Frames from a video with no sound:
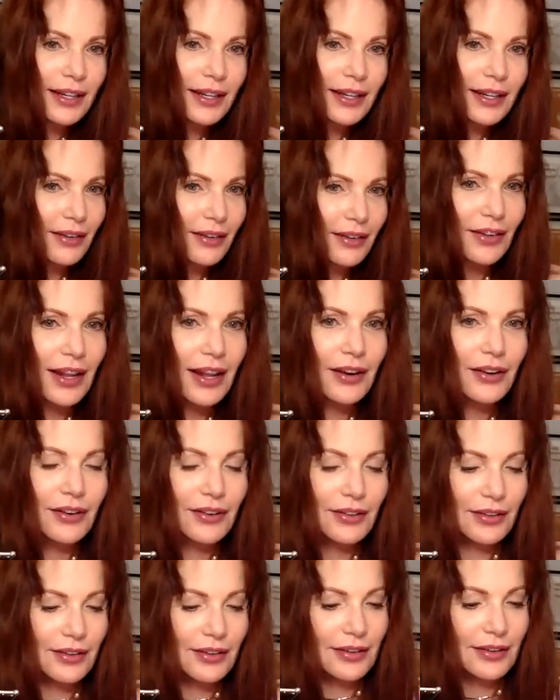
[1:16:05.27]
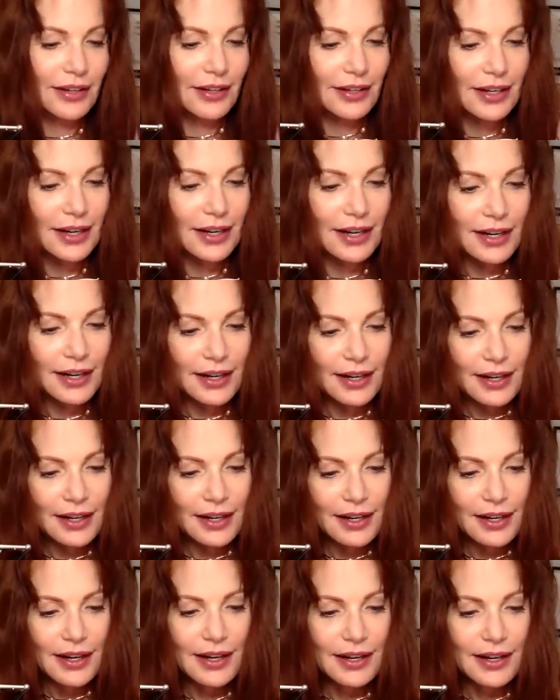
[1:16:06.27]
then a flat earther. And
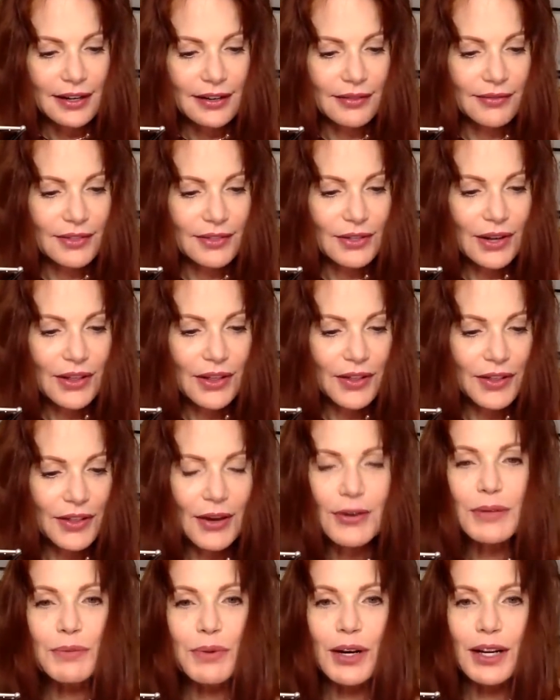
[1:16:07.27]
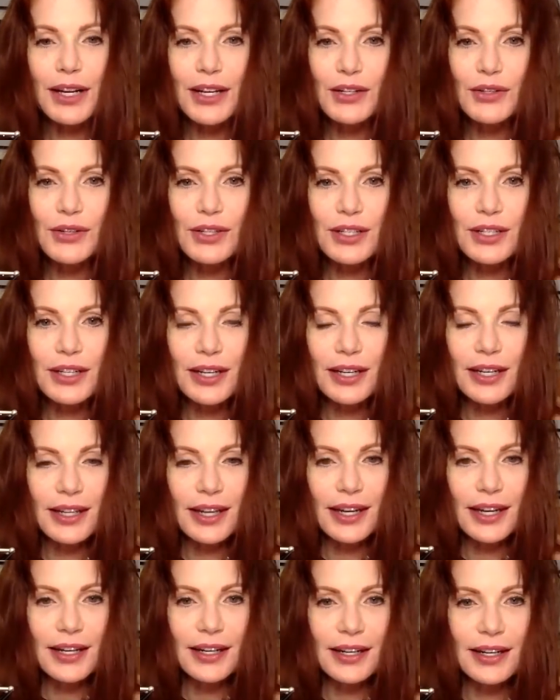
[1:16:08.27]
so I thought that was pretty interesting
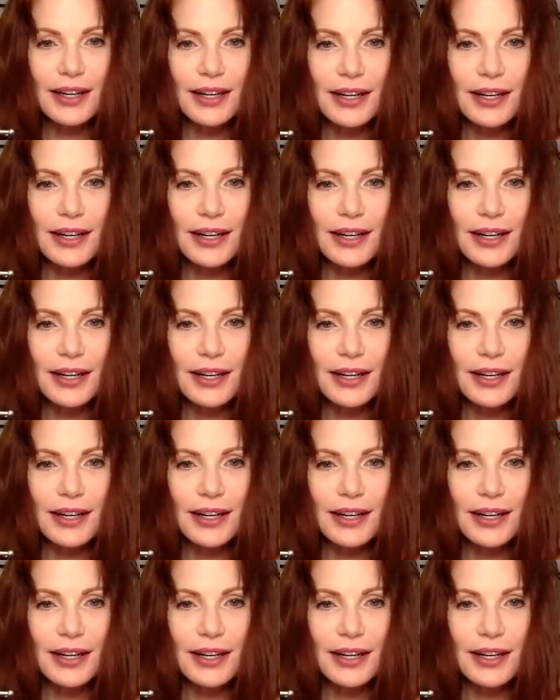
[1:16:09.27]
that